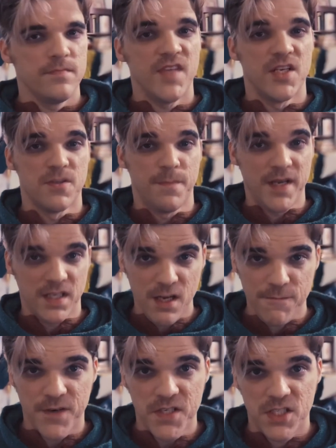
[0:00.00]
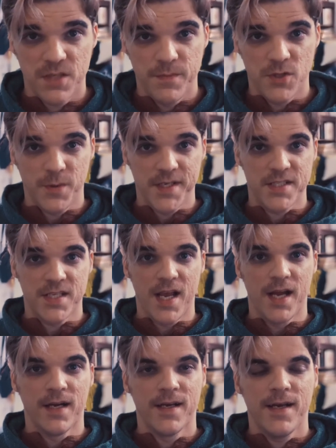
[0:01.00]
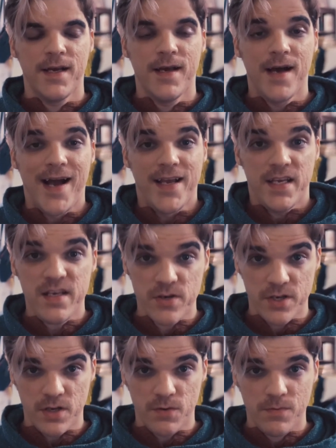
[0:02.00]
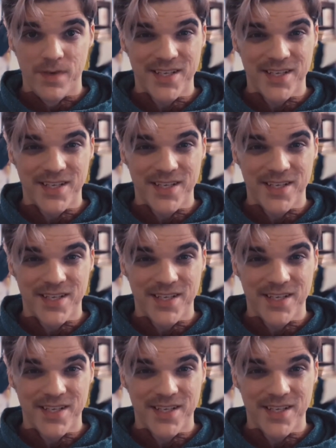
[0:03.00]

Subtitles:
There's a big difference between saying, I hear you.